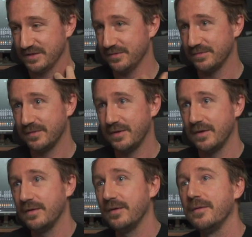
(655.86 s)
like, let's
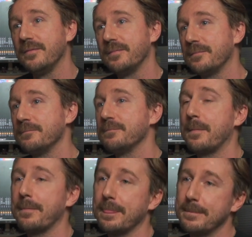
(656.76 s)
say you're working with an
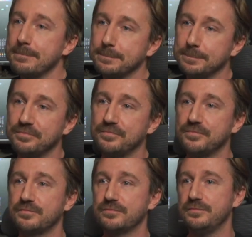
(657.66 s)
amazing artist like
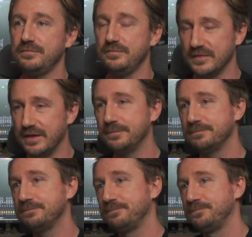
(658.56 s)
Sabine. Yeah. Let's
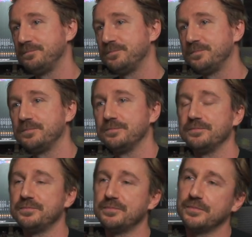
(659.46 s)
say like, what
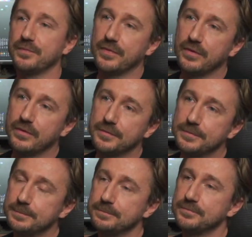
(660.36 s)
is
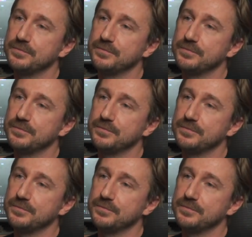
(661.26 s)
y'all's